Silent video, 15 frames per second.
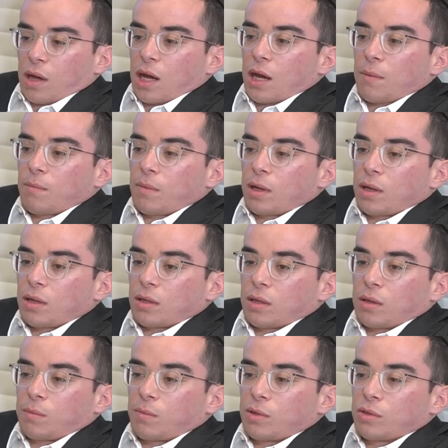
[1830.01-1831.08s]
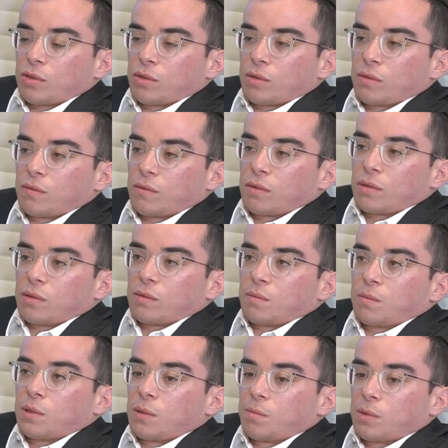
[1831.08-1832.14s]
I met a bunch of
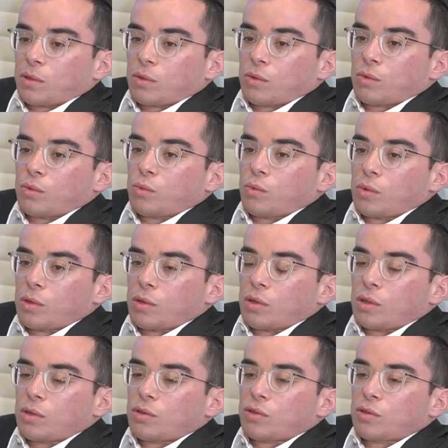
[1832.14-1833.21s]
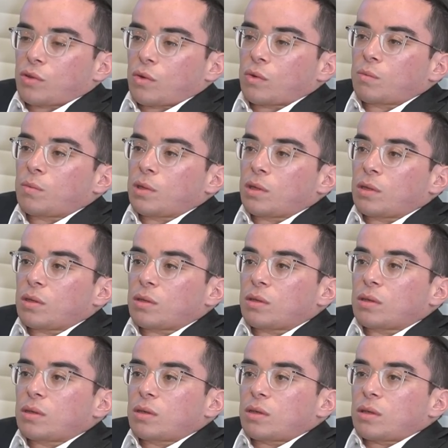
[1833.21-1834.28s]
people who really showed me
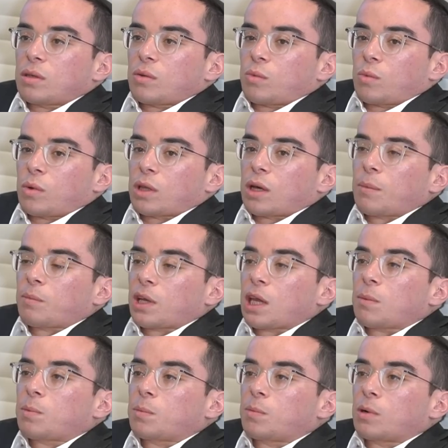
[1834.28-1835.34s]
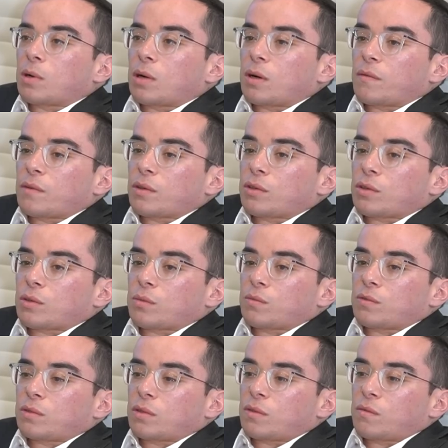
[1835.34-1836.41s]
what I'm capable of in
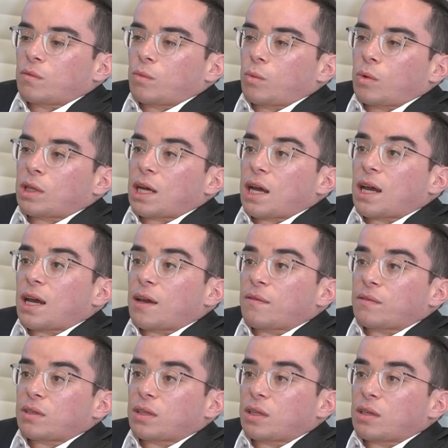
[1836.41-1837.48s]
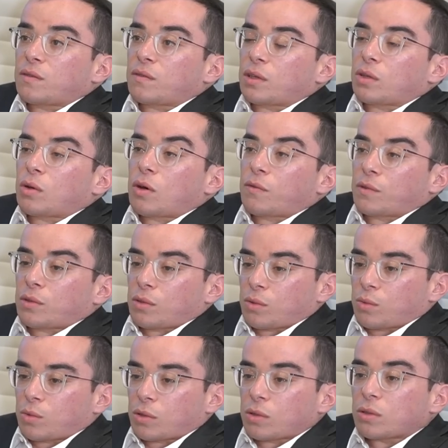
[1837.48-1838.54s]
terms of what I have to give and offer to
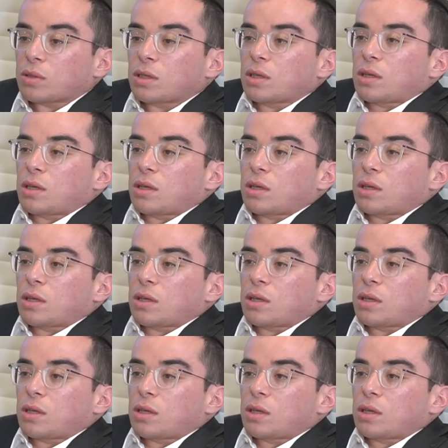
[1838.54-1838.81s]
the world.